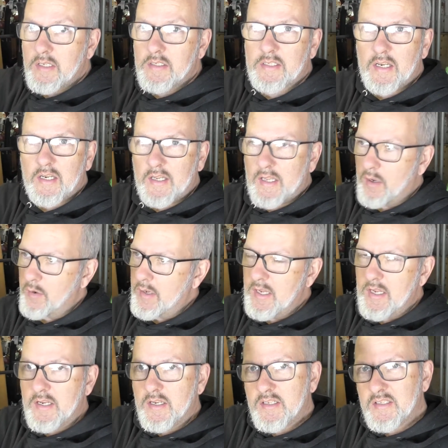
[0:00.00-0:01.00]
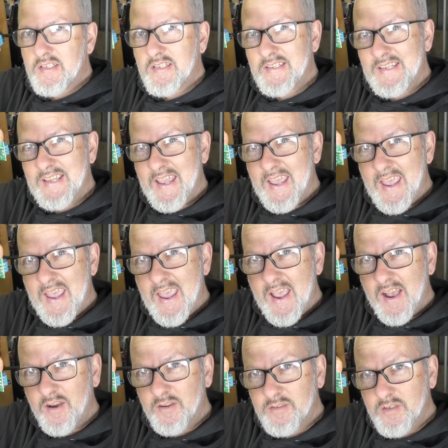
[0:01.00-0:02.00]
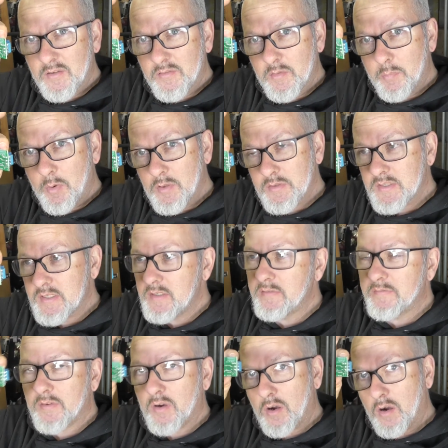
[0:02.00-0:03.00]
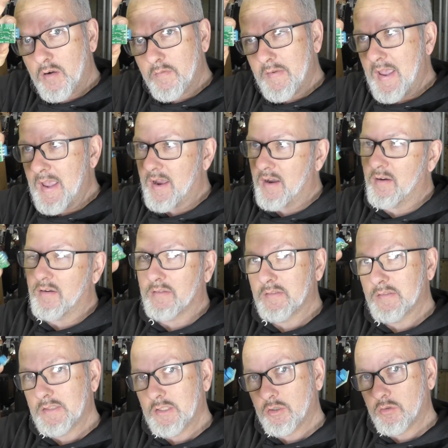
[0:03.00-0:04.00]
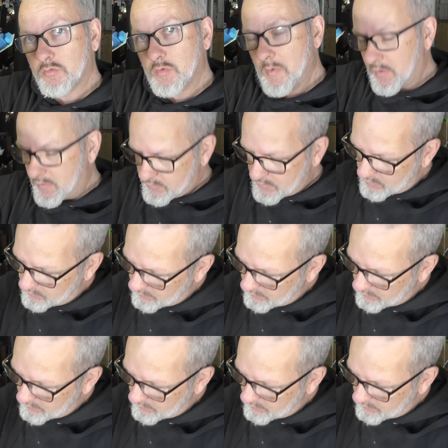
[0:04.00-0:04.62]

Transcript: going to go into the out of the positive of our little remote control